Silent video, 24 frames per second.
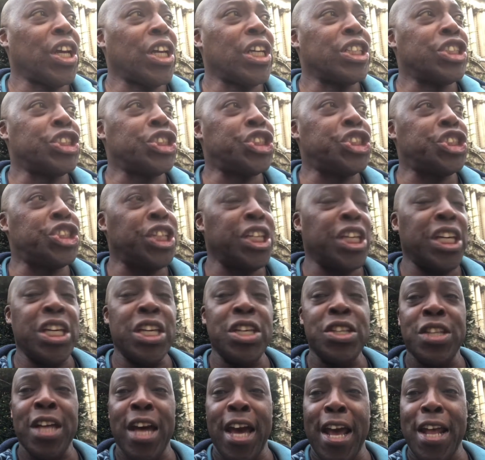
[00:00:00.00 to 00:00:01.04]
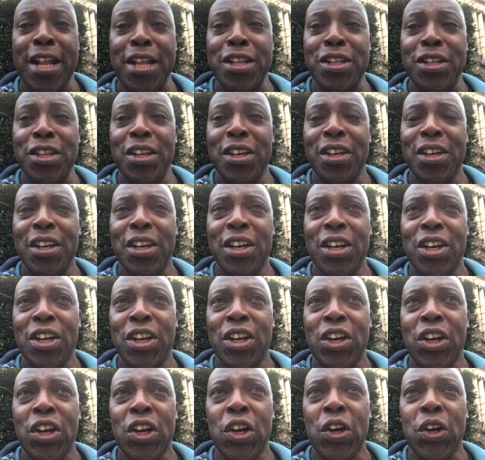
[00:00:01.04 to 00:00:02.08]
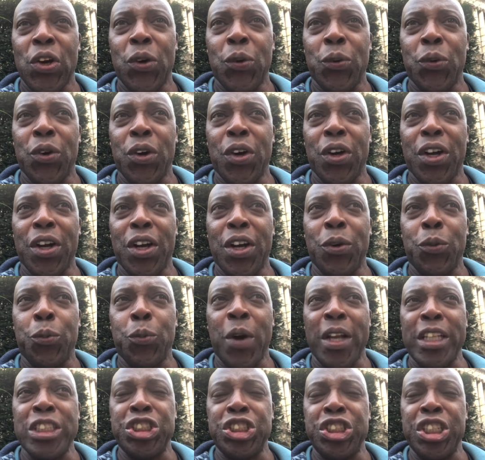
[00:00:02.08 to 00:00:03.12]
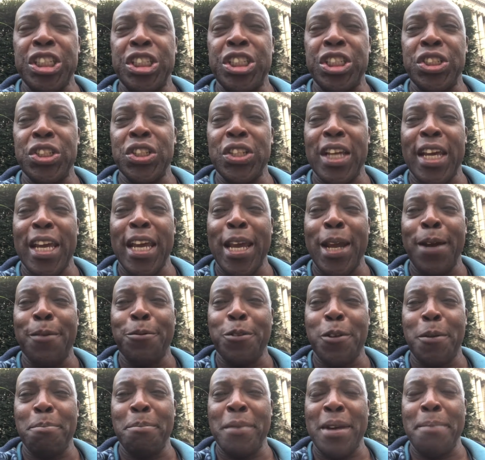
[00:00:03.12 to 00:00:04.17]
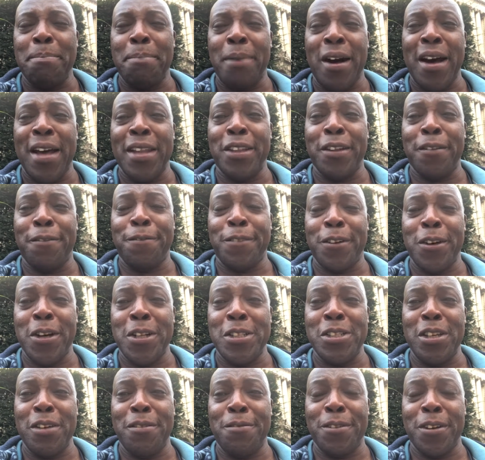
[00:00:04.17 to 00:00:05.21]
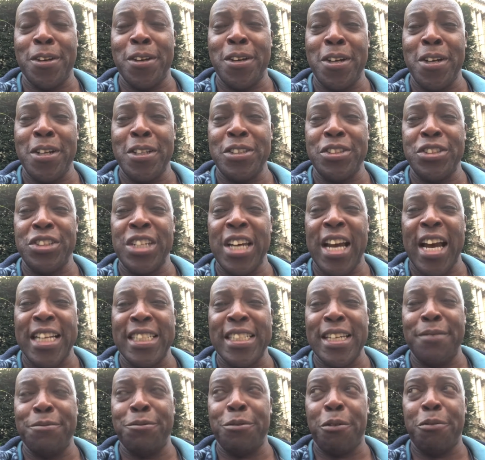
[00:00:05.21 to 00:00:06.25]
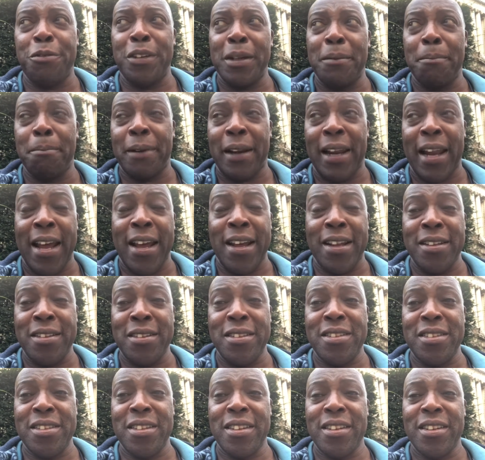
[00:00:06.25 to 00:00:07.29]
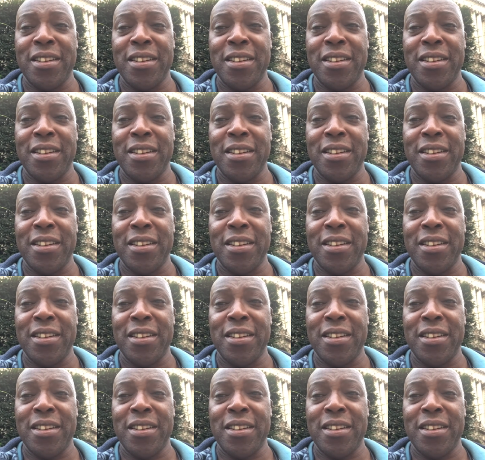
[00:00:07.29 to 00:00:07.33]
she then, when she didn't hear from me by the 31st, she had everything planned.